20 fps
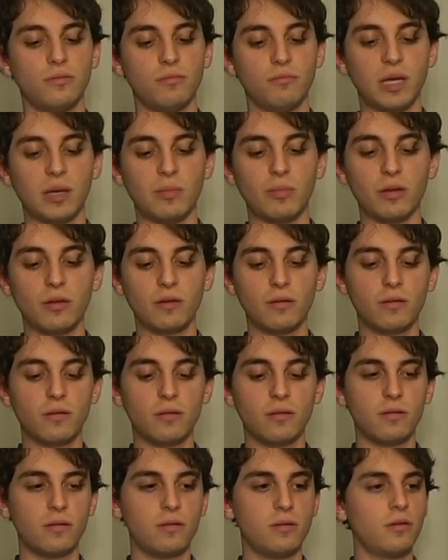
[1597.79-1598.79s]
Maybe.
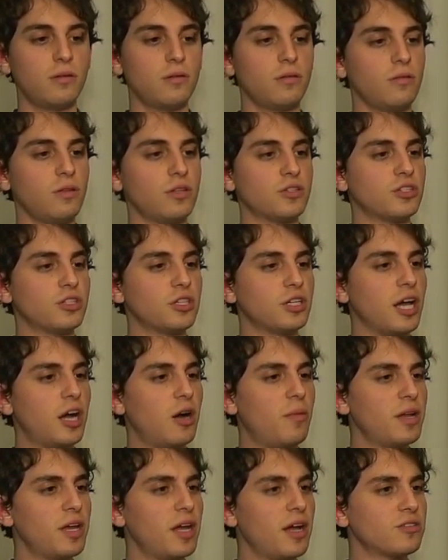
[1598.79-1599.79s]
Let's see.
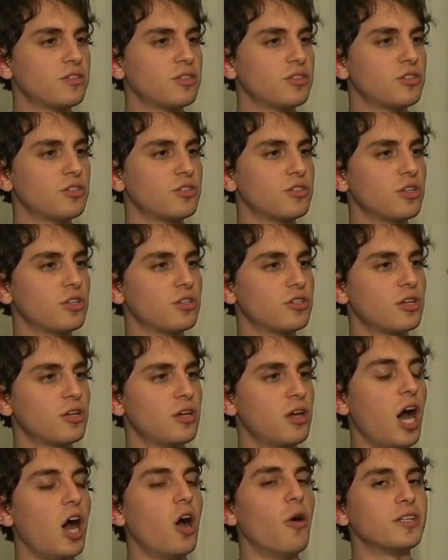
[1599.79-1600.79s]
How many ounces is this?
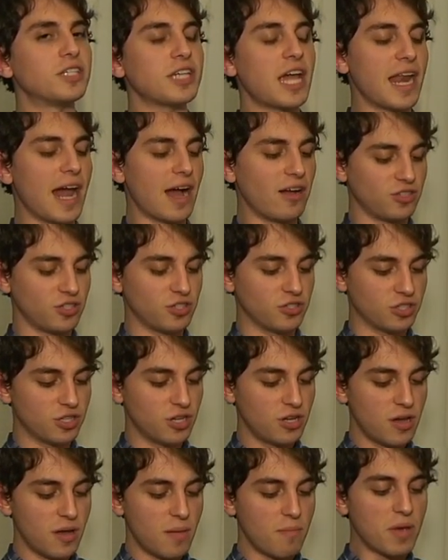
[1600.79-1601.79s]
Oh, it's eight ounces.
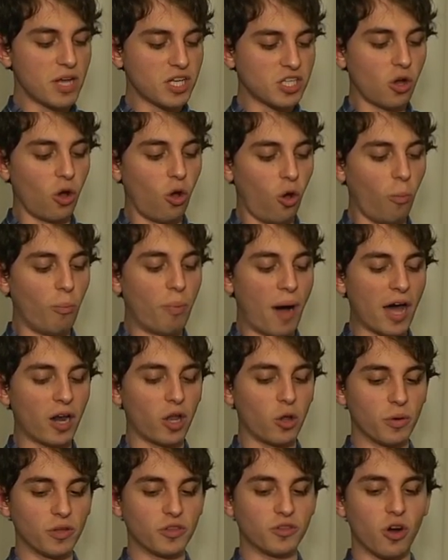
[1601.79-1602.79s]
Mix the whole
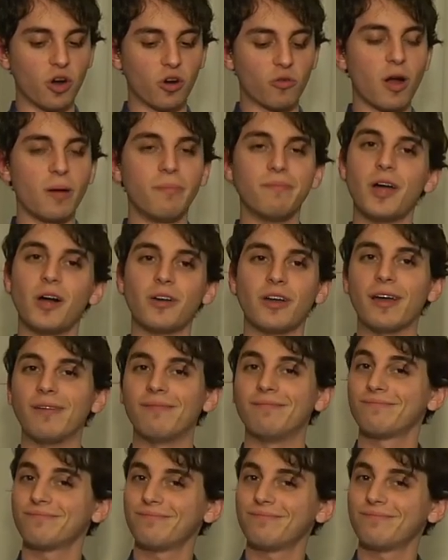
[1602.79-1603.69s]
bottle with dark rum. Okay.